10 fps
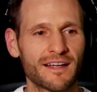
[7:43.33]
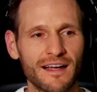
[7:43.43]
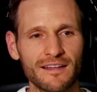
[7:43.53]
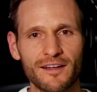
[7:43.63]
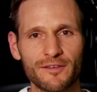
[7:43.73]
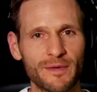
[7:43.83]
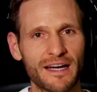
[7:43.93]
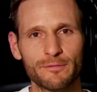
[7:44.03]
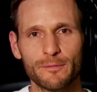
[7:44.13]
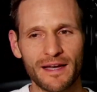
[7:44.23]
I love
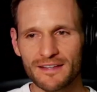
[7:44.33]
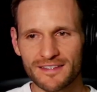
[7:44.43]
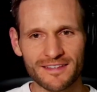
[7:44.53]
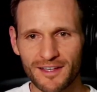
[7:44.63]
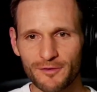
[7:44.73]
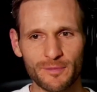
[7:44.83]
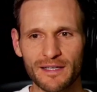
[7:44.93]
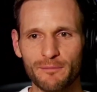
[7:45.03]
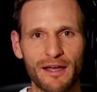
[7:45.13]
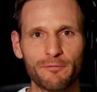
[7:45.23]
math, but math doesn't love me,
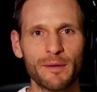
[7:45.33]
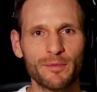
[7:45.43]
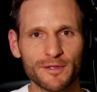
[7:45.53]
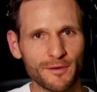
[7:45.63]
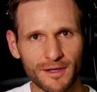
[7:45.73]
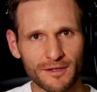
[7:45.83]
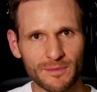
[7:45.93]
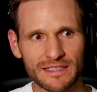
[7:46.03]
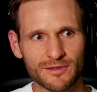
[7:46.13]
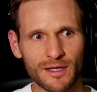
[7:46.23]
and math people don't love
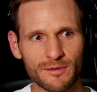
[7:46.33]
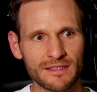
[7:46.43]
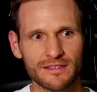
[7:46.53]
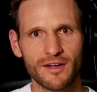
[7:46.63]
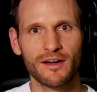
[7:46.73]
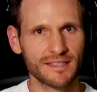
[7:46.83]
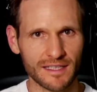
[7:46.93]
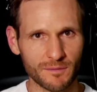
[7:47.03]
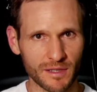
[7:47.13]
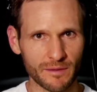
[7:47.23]
me, and so I don't get to talk to
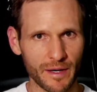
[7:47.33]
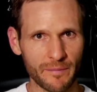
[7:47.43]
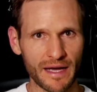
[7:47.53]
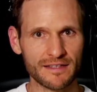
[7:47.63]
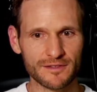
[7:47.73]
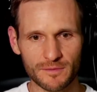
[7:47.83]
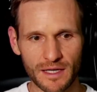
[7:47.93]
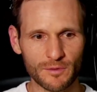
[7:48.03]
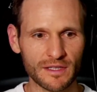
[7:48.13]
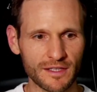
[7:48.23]
anybody about math, so I'm
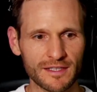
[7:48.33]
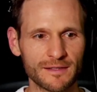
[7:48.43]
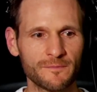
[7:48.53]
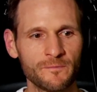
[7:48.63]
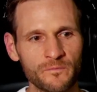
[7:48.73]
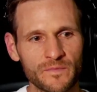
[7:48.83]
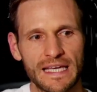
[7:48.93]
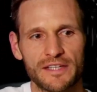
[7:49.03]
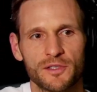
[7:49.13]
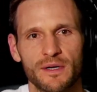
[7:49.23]
not really good at
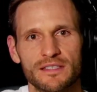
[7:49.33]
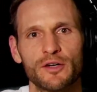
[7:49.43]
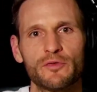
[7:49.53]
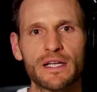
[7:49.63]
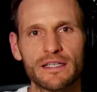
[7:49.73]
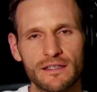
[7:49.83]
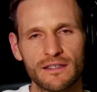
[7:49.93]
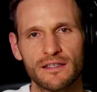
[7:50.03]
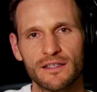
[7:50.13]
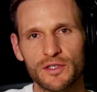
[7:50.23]
catching myself when I
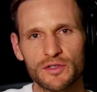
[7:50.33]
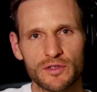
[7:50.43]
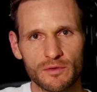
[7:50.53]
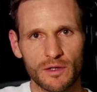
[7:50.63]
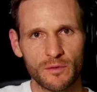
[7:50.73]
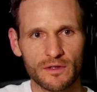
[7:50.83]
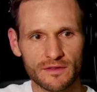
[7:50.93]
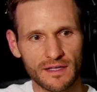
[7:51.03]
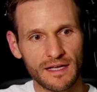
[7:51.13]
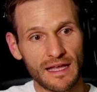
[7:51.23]
use the wrong words.
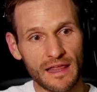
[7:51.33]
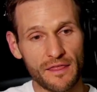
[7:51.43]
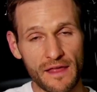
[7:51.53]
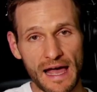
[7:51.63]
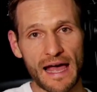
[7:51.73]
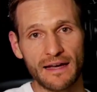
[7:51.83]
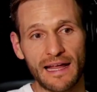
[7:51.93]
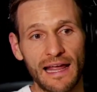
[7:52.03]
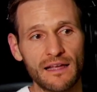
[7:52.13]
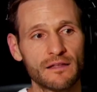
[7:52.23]
That,
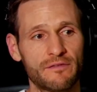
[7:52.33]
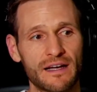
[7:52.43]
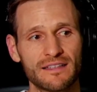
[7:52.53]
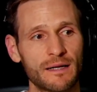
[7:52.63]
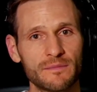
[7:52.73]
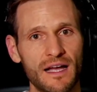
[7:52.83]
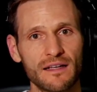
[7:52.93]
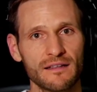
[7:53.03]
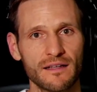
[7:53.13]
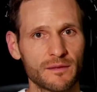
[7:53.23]
and the fact that I'm not